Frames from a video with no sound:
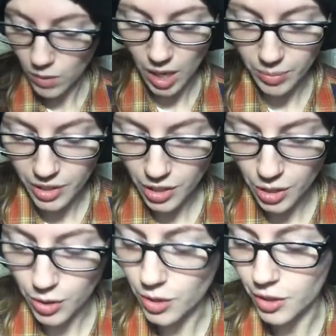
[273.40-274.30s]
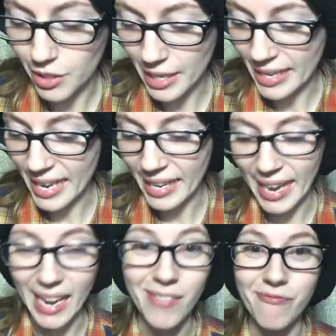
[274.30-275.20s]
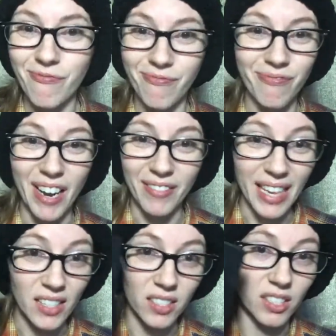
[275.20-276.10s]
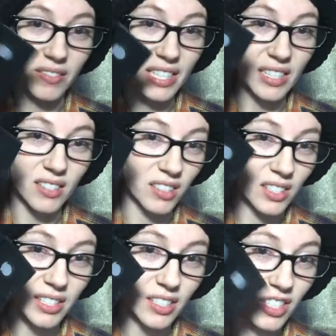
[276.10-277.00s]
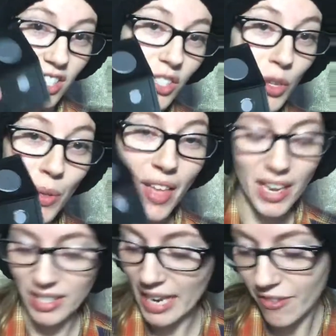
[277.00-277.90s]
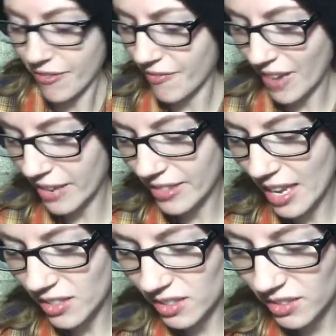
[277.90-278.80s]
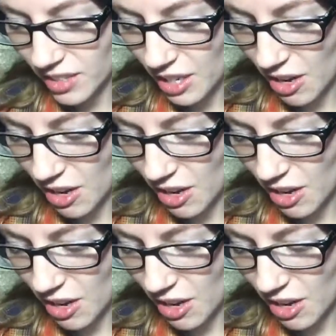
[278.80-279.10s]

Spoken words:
up to you, or you can get like 5,000 of these and just do that. Just have 5,000,